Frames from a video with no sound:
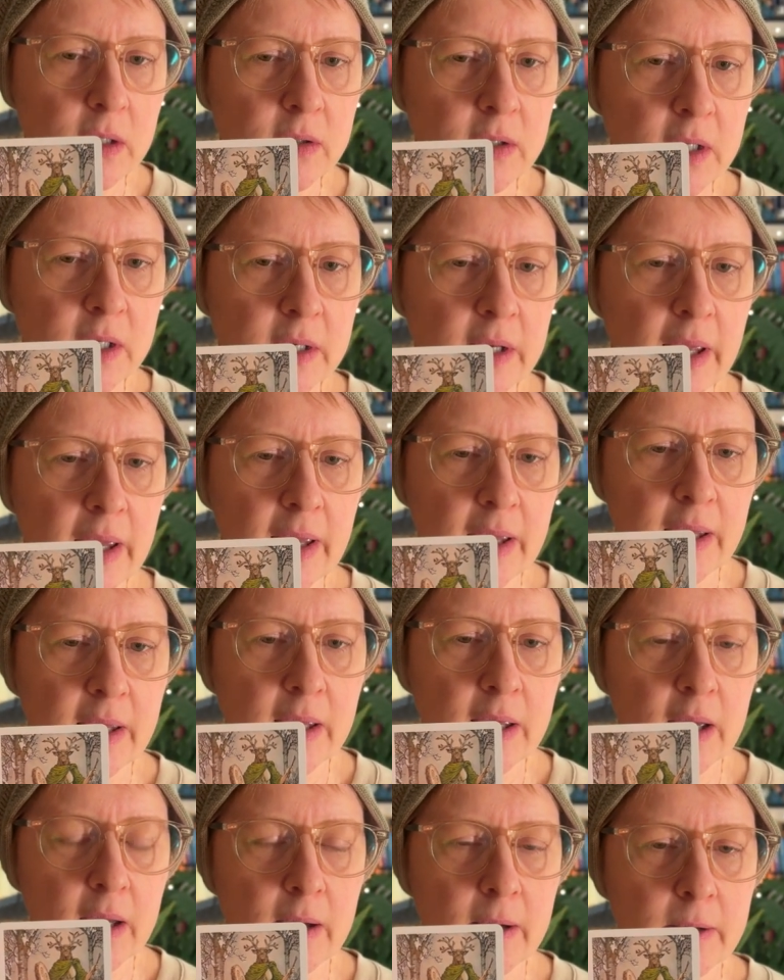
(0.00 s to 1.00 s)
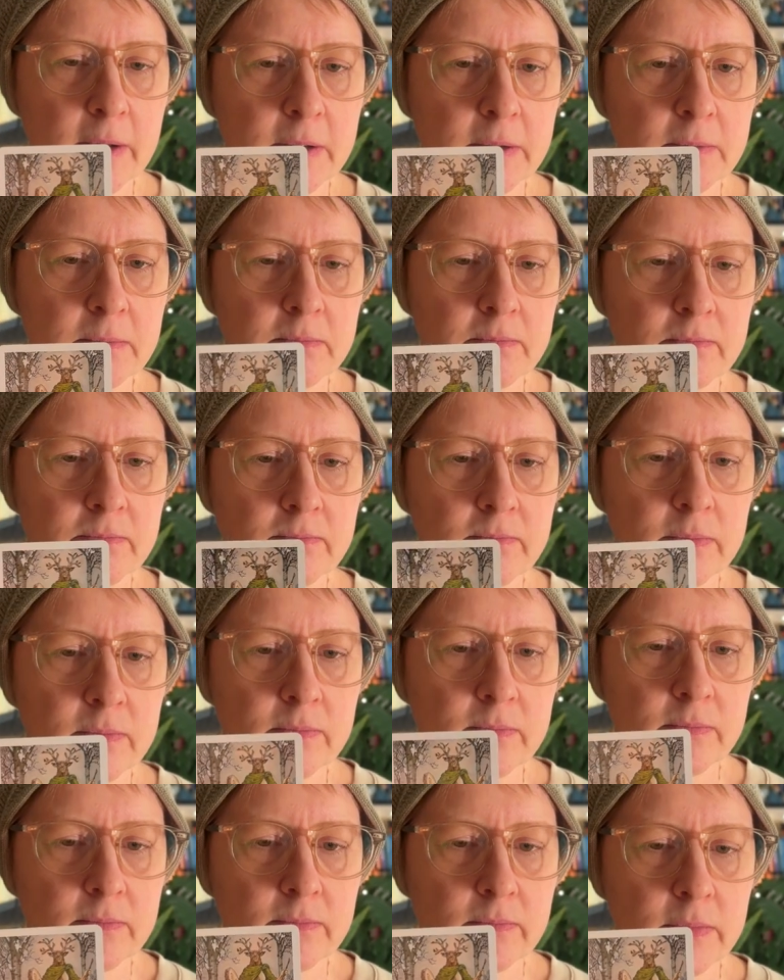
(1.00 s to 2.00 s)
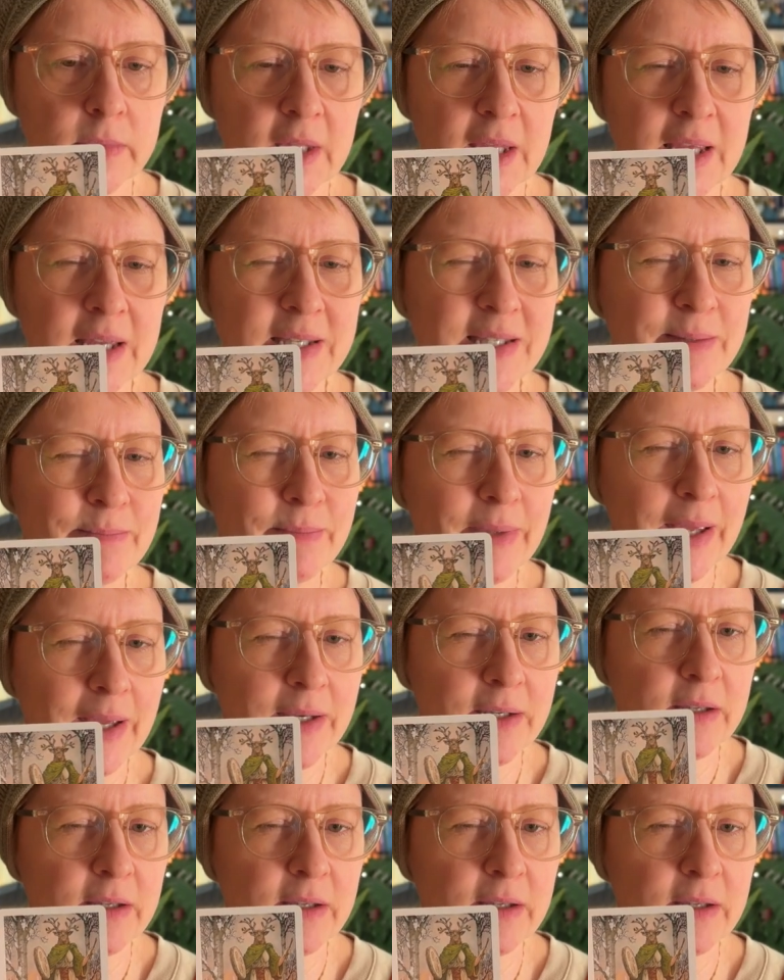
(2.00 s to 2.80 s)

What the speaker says: than a like a demand.